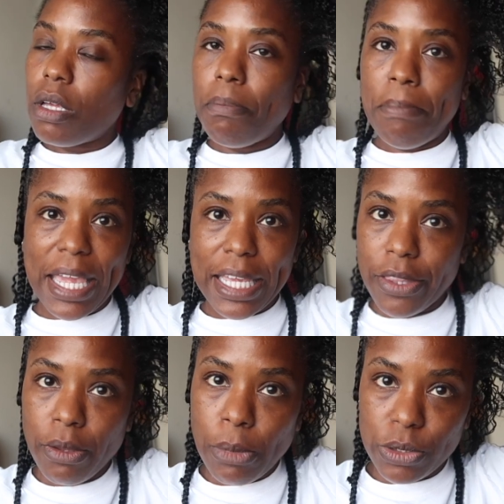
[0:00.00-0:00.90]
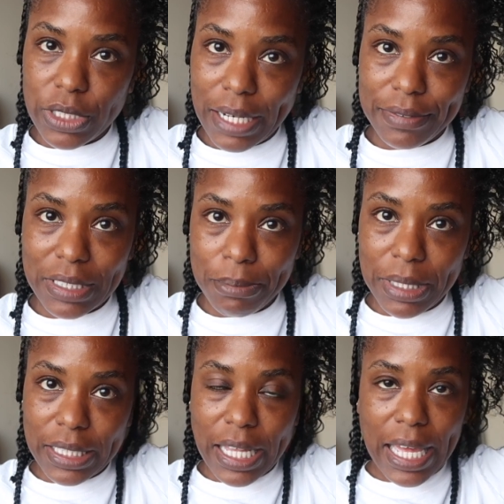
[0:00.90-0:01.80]
making the most out of
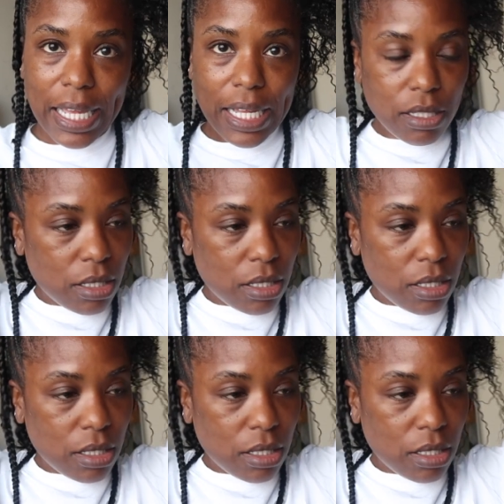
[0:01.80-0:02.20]
something, like